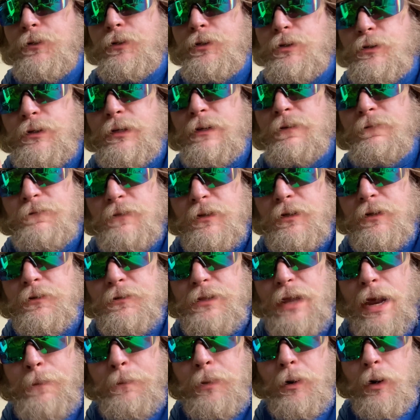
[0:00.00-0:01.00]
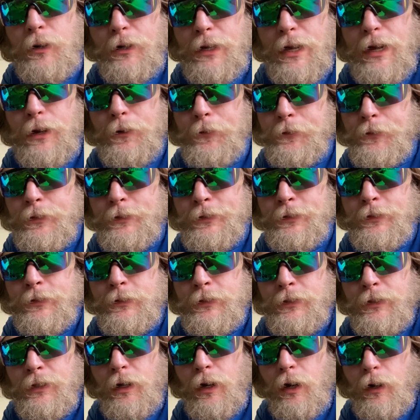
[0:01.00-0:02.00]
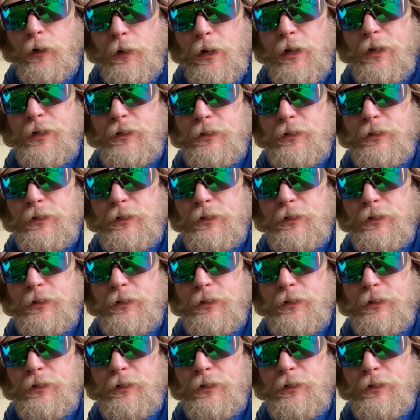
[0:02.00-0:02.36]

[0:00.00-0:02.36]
You can figure that part out. All right,